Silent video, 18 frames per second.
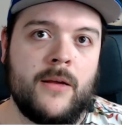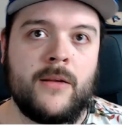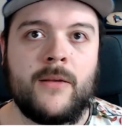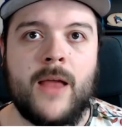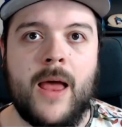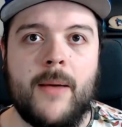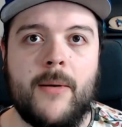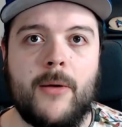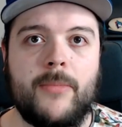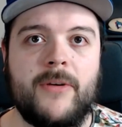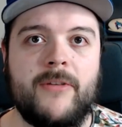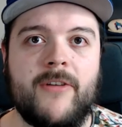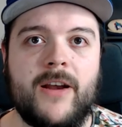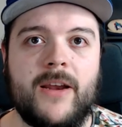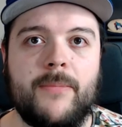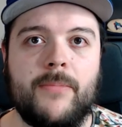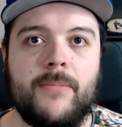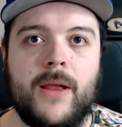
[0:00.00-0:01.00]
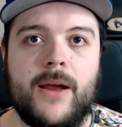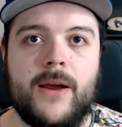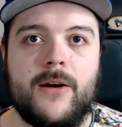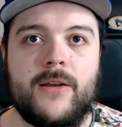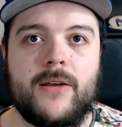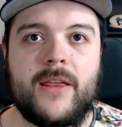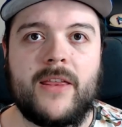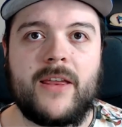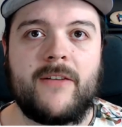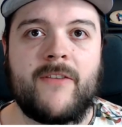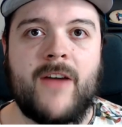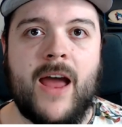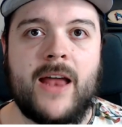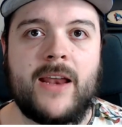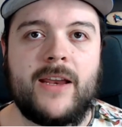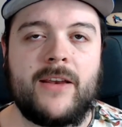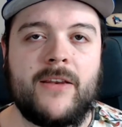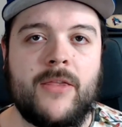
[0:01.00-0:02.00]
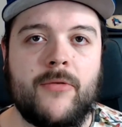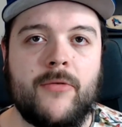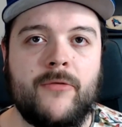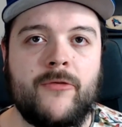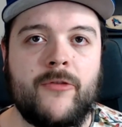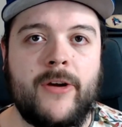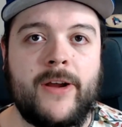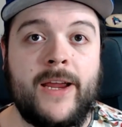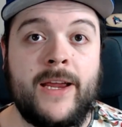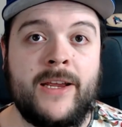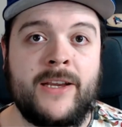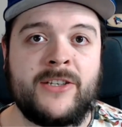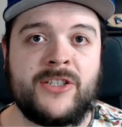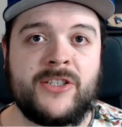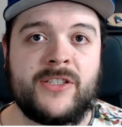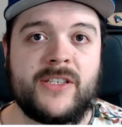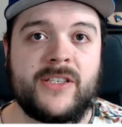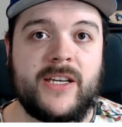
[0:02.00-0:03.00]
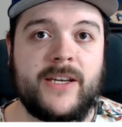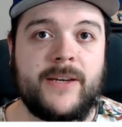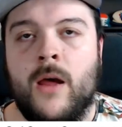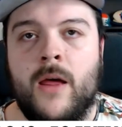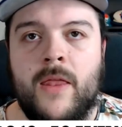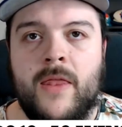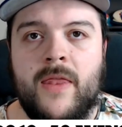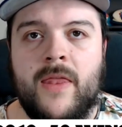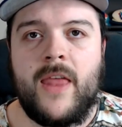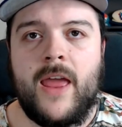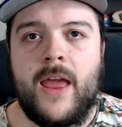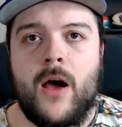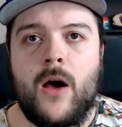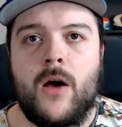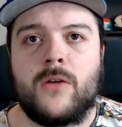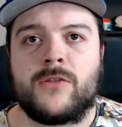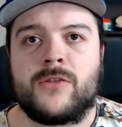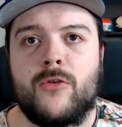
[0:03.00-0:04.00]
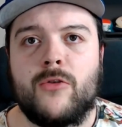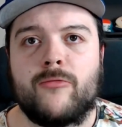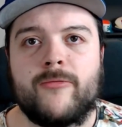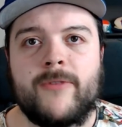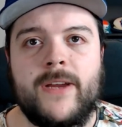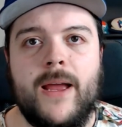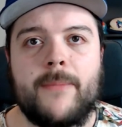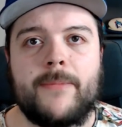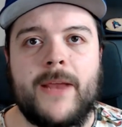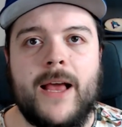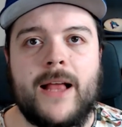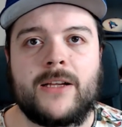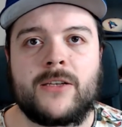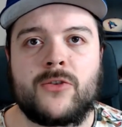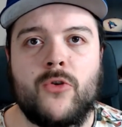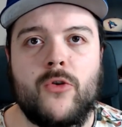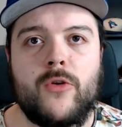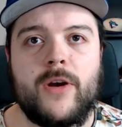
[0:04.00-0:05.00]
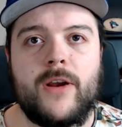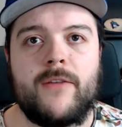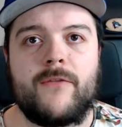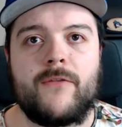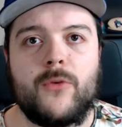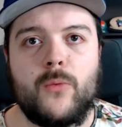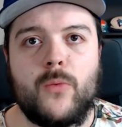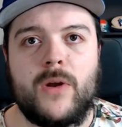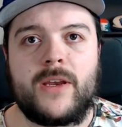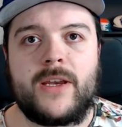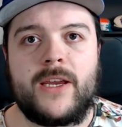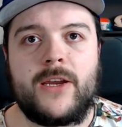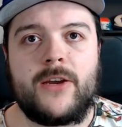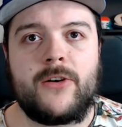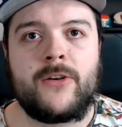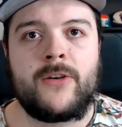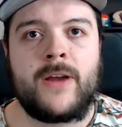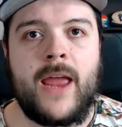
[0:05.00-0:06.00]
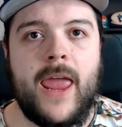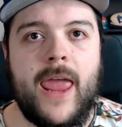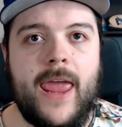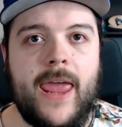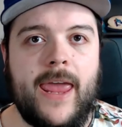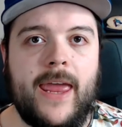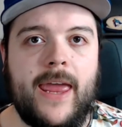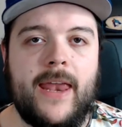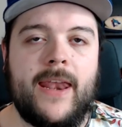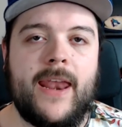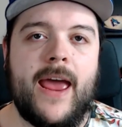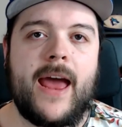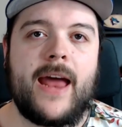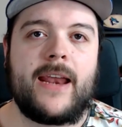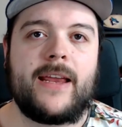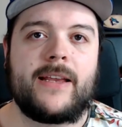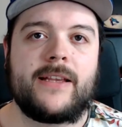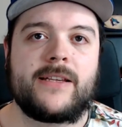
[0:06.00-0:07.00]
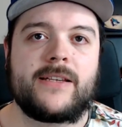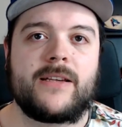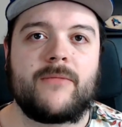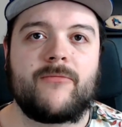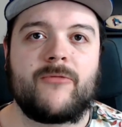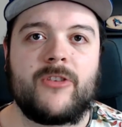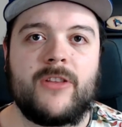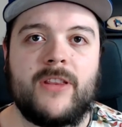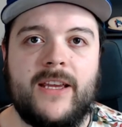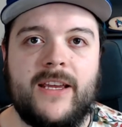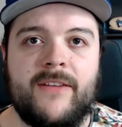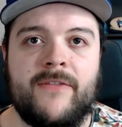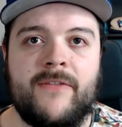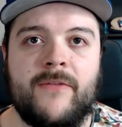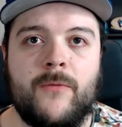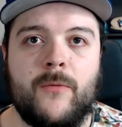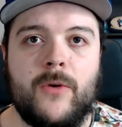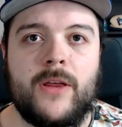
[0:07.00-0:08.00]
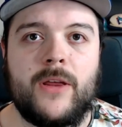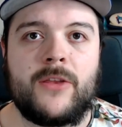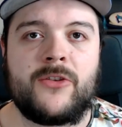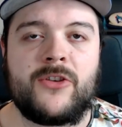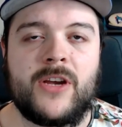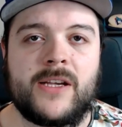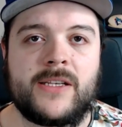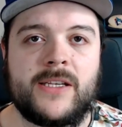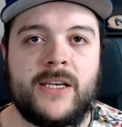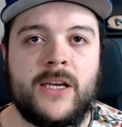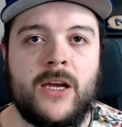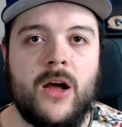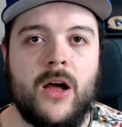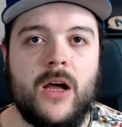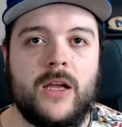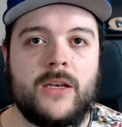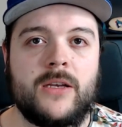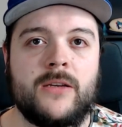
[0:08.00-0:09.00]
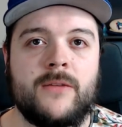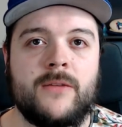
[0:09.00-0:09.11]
MLB-ready player that they've added through free agency. They also re-upped Alex Gordon for 1 year and added some relief with Jesse Hahn.